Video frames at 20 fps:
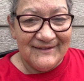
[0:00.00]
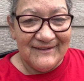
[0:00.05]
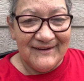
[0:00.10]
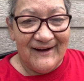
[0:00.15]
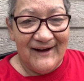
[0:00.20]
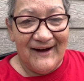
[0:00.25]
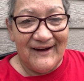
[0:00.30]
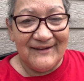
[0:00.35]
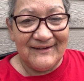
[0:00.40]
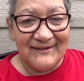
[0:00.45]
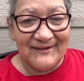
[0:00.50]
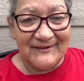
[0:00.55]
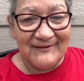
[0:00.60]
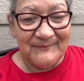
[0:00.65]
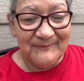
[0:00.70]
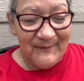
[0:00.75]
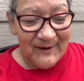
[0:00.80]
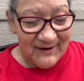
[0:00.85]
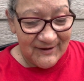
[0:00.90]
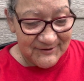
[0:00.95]
I
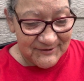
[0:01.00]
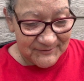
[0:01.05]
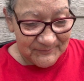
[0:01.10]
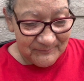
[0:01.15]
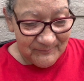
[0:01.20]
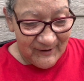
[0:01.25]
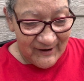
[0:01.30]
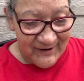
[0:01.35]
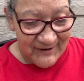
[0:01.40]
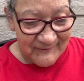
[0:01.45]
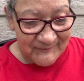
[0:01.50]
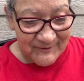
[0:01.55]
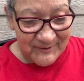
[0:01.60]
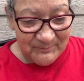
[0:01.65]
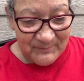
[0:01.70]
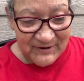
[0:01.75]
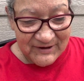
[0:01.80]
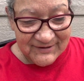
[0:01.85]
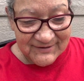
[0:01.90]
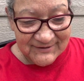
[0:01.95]
can imagine why he would
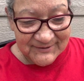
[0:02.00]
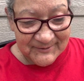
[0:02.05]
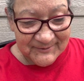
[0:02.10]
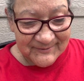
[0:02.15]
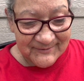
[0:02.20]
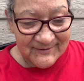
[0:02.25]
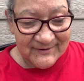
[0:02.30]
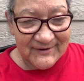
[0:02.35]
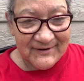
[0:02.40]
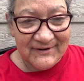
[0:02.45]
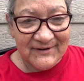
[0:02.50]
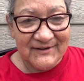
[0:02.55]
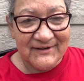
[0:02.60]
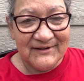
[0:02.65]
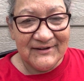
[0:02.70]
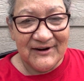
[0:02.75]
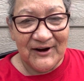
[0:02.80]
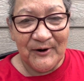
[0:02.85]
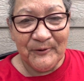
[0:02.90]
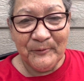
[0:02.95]
be so
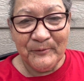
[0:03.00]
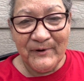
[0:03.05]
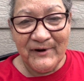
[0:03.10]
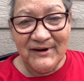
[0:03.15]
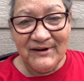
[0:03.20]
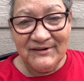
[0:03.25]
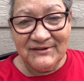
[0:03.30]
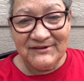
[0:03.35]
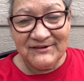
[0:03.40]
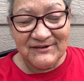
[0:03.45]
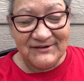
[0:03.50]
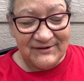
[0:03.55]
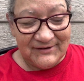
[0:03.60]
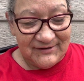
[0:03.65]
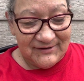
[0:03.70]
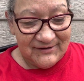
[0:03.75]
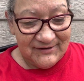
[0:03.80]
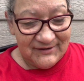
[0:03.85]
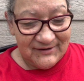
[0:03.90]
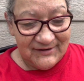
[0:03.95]
outraged.
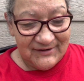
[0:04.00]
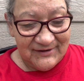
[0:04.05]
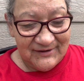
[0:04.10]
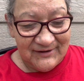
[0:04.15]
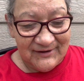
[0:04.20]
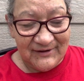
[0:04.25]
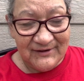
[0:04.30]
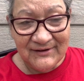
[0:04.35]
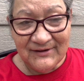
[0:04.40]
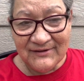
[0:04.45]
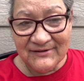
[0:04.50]
Eh?